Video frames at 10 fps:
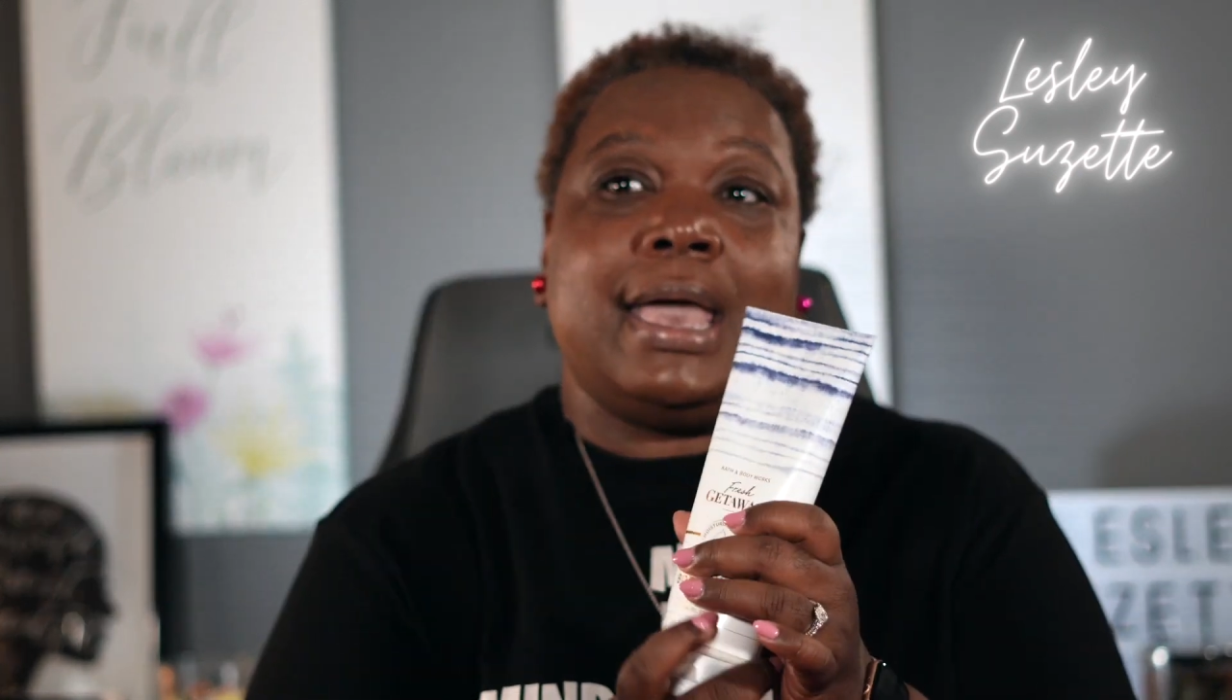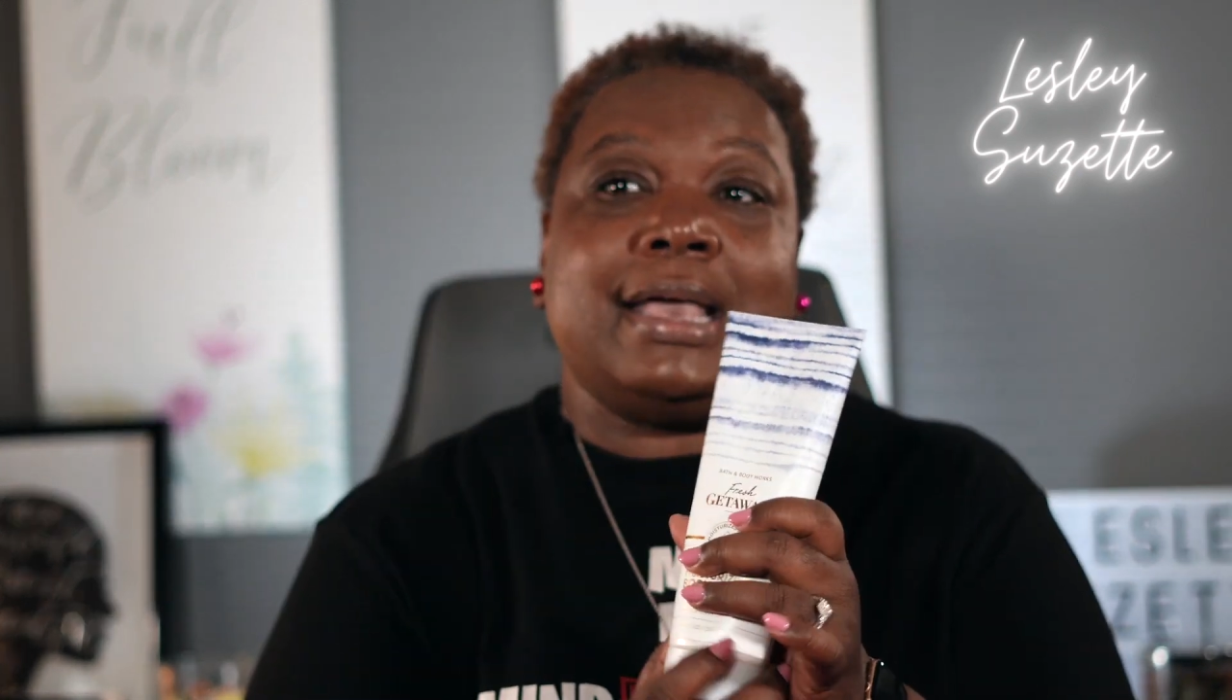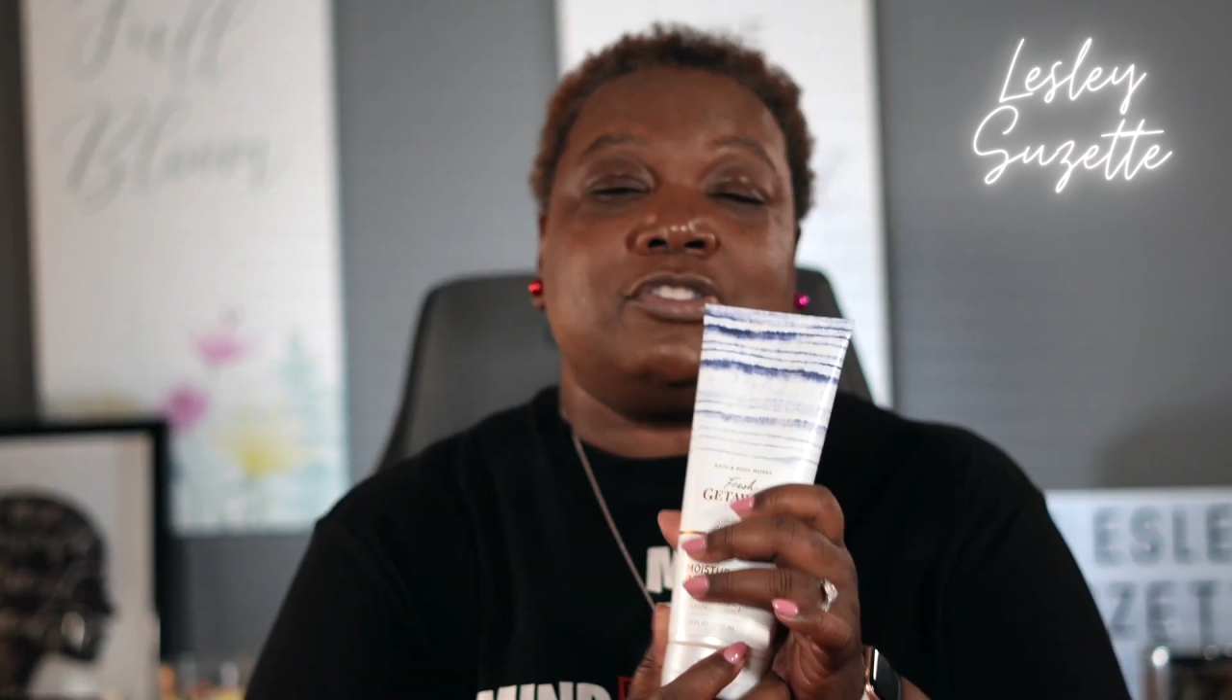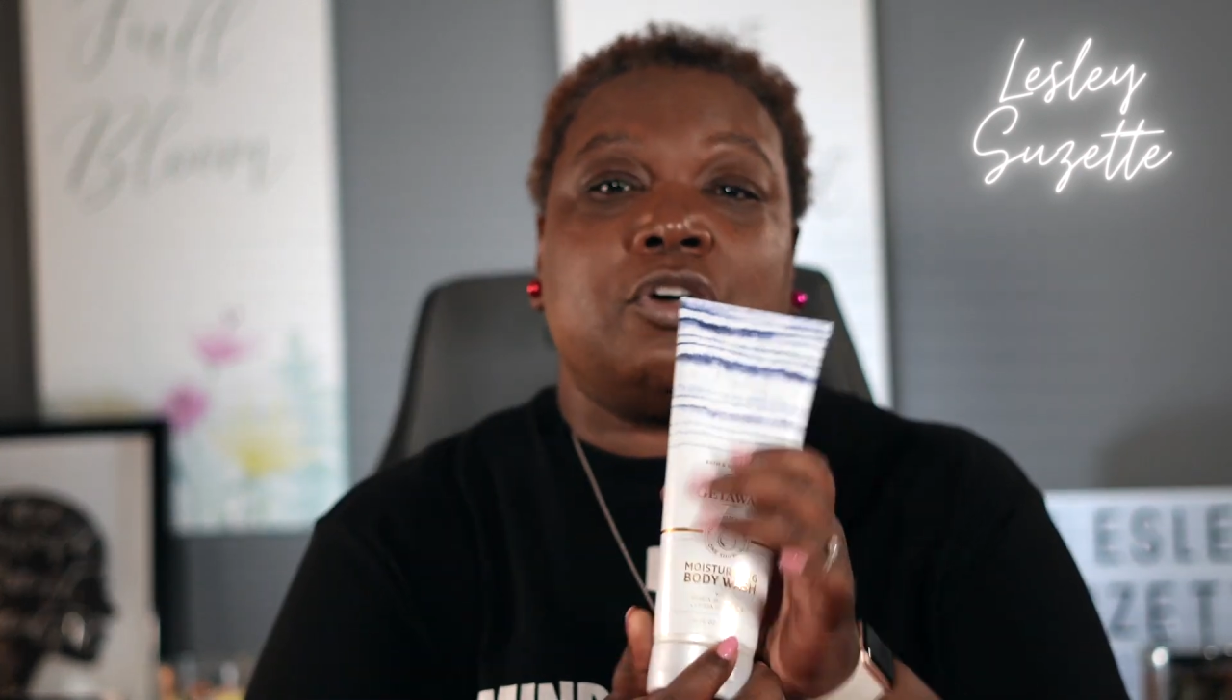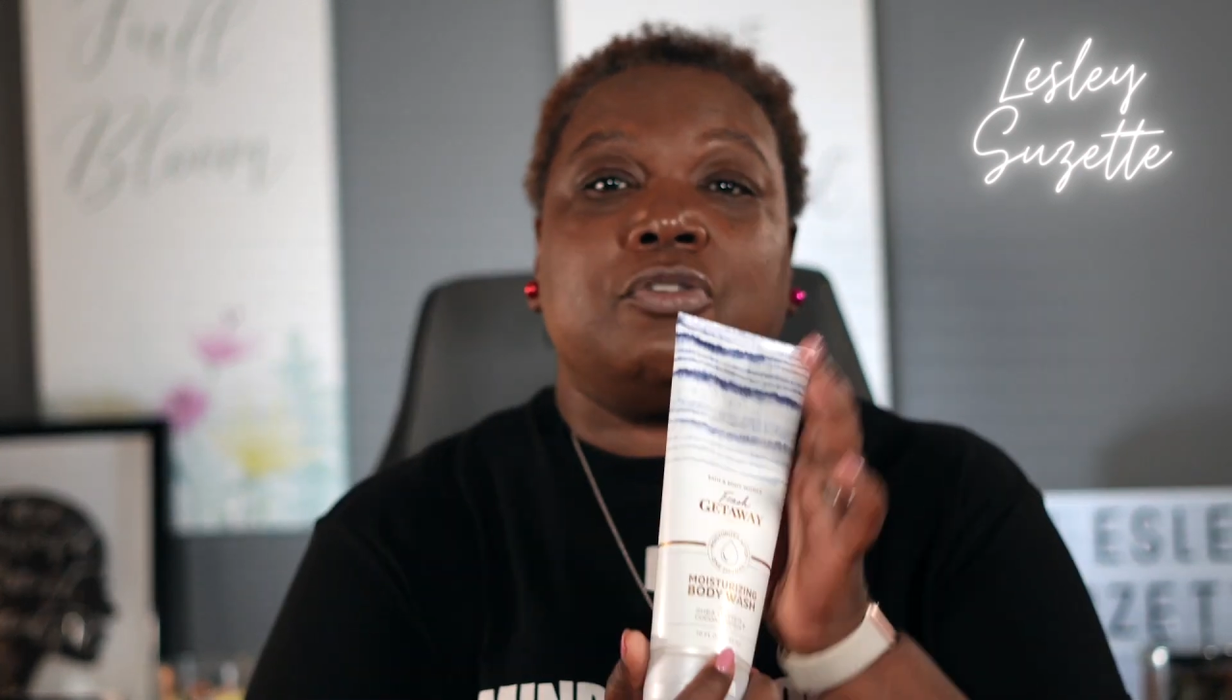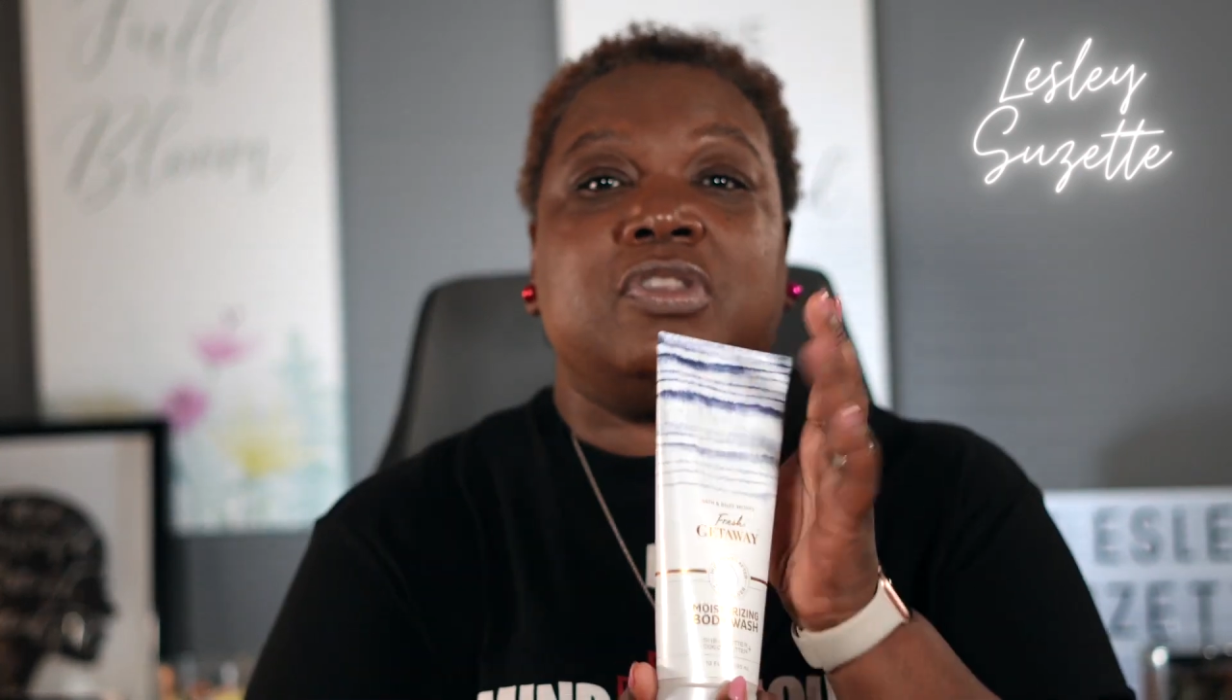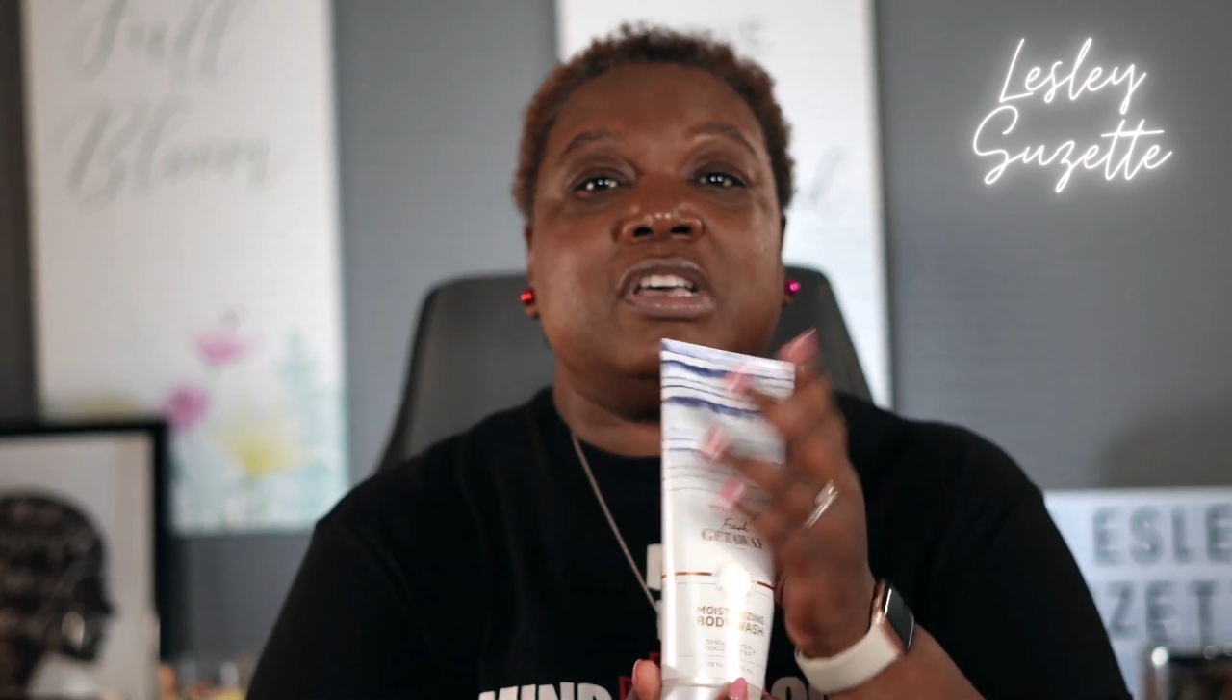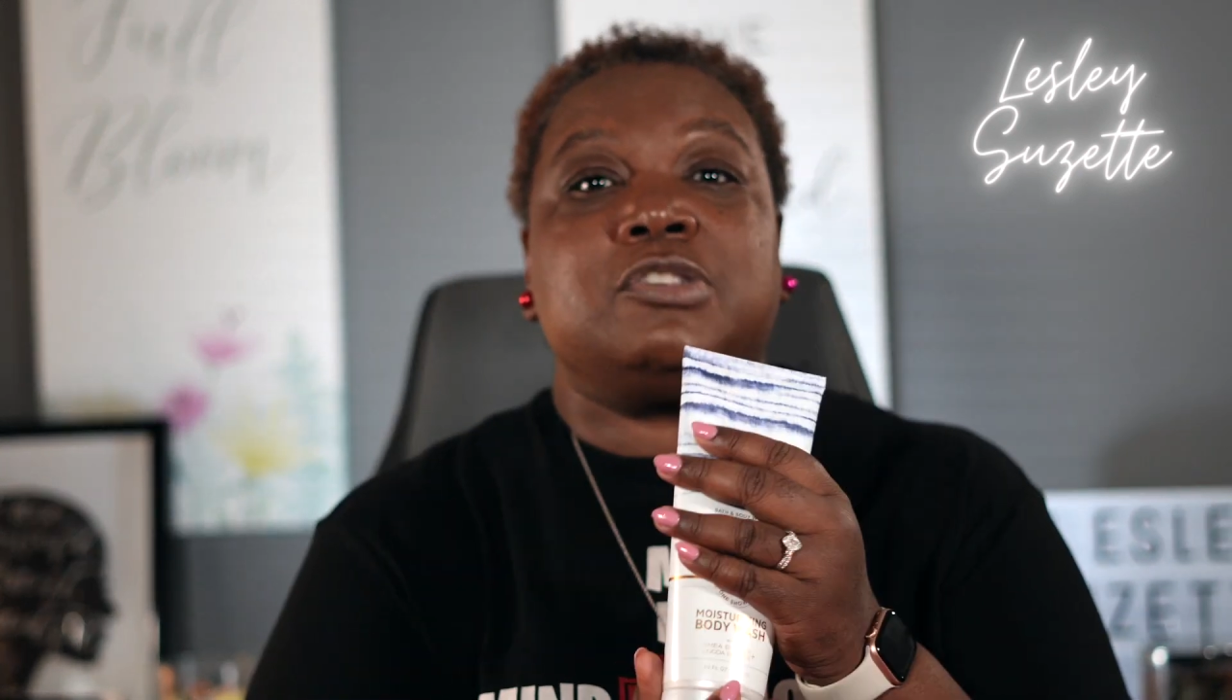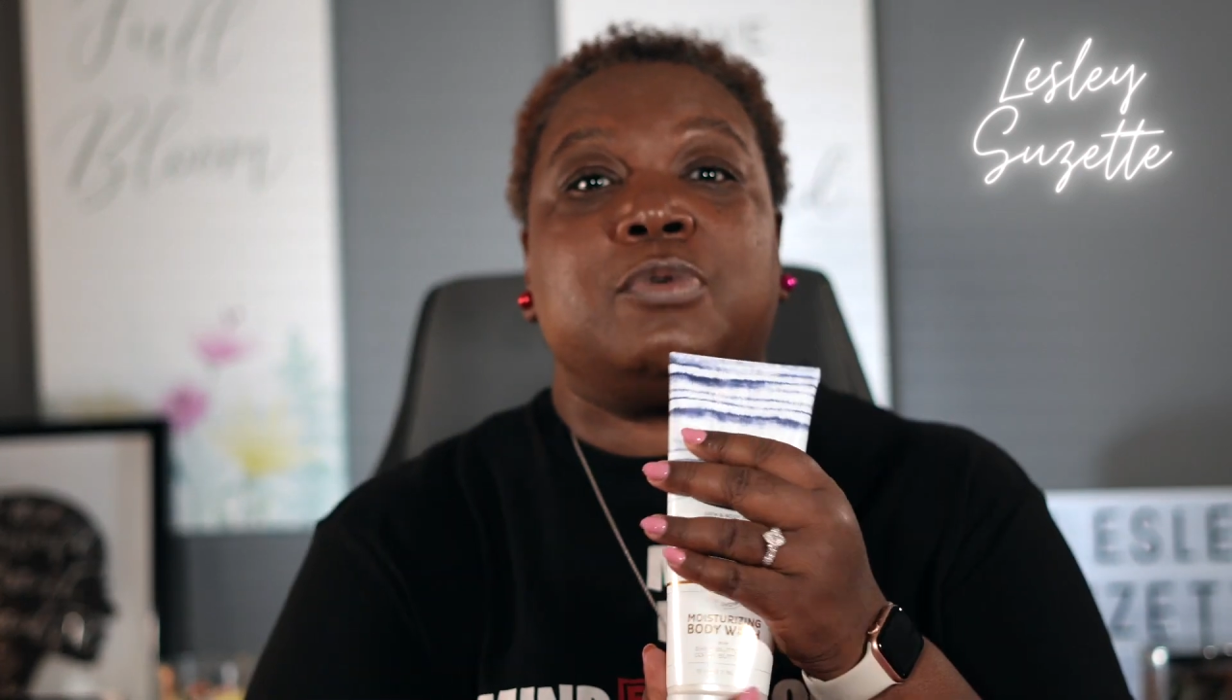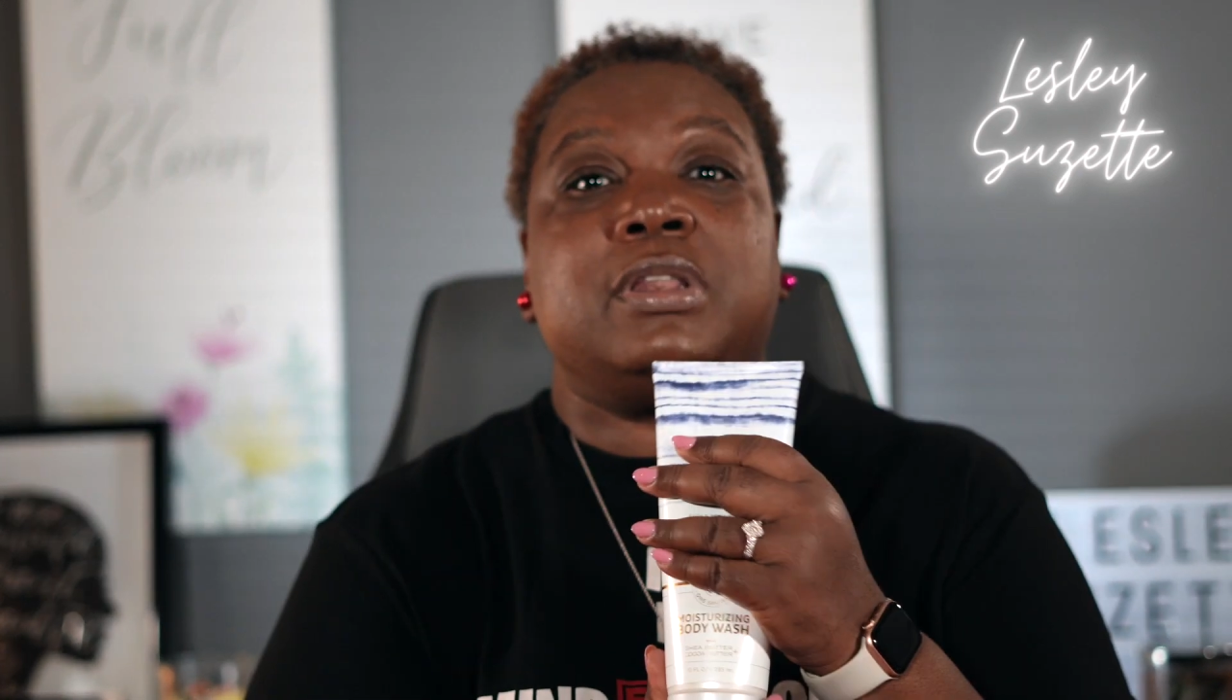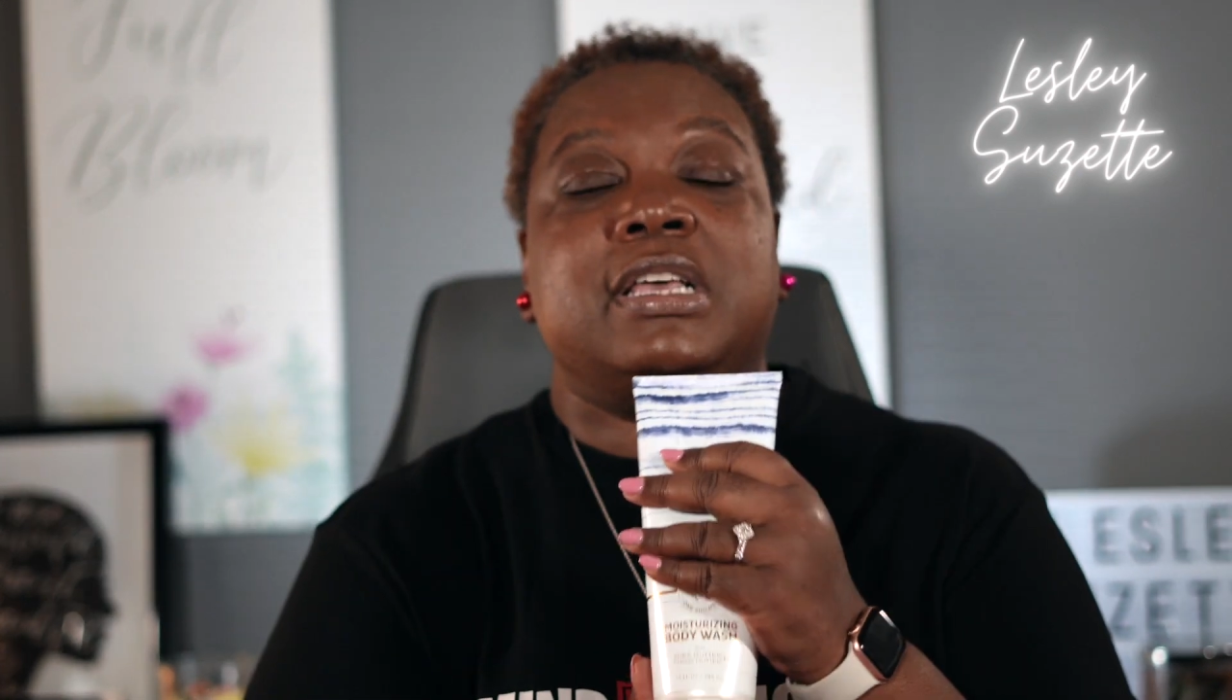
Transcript: And so this one